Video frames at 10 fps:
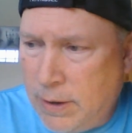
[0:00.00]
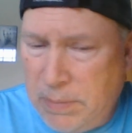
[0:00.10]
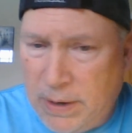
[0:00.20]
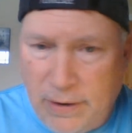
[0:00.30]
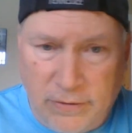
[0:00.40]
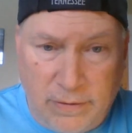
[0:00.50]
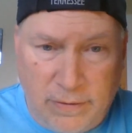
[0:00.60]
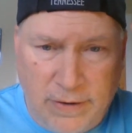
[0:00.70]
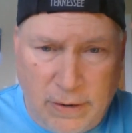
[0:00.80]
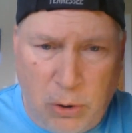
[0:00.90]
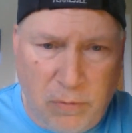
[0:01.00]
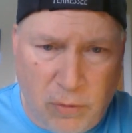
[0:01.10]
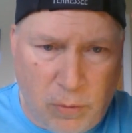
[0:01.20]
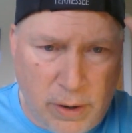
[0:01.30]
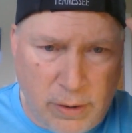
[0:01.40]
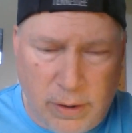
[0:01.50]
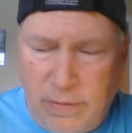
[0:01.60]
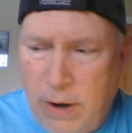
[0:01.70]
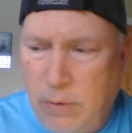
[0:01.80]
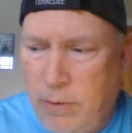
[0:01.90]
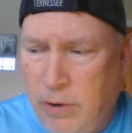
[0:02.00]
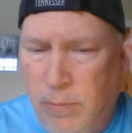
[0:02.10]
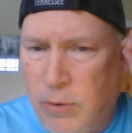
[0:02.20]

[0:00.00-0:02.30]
beings that tend to overrun that realm,